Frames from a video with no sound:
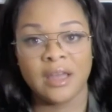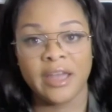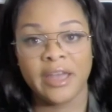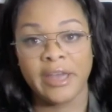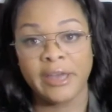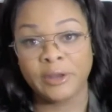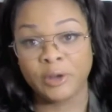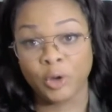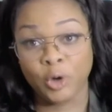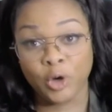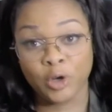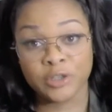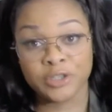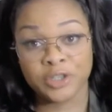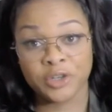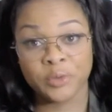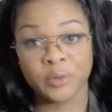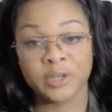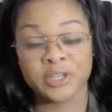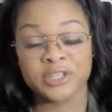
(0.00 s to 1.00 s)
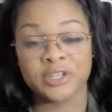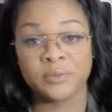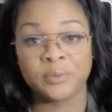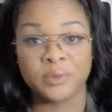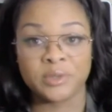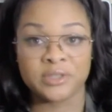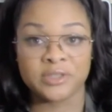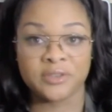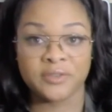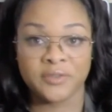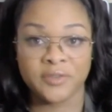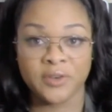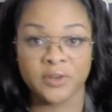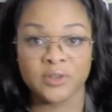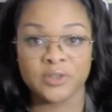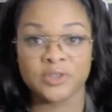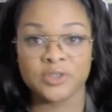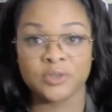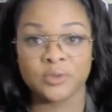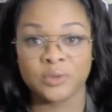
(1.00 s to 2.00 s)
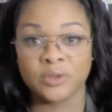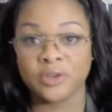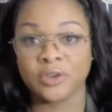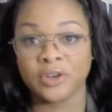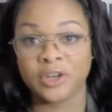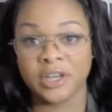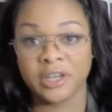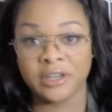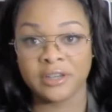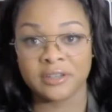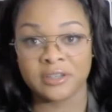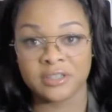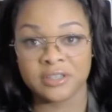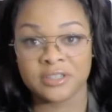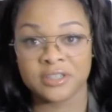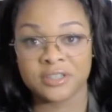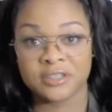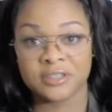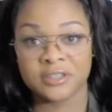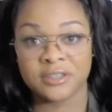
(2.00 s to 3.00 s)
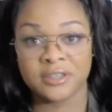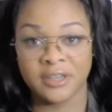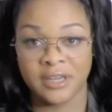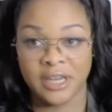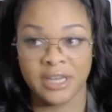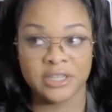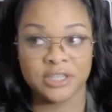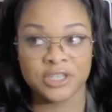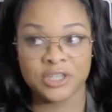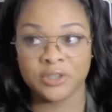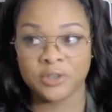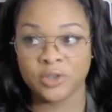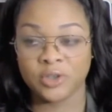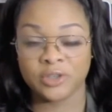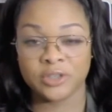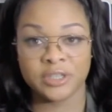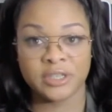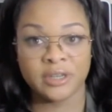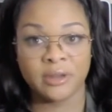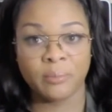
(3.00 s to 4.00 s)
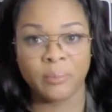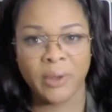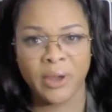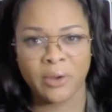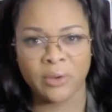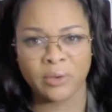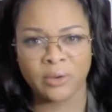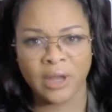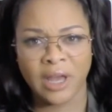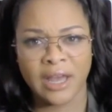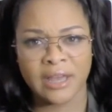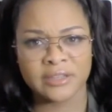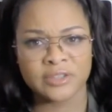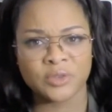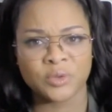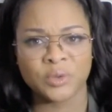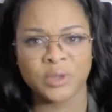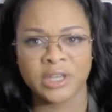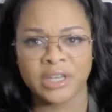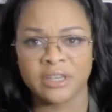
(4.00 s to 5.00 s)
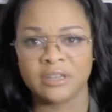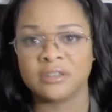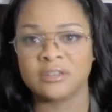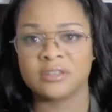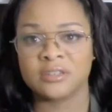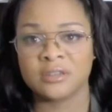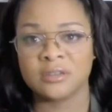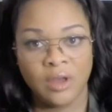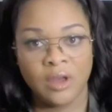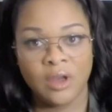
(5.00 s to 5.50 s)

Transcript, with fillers: and her generation was the first to learn English, and she learned it about high school age.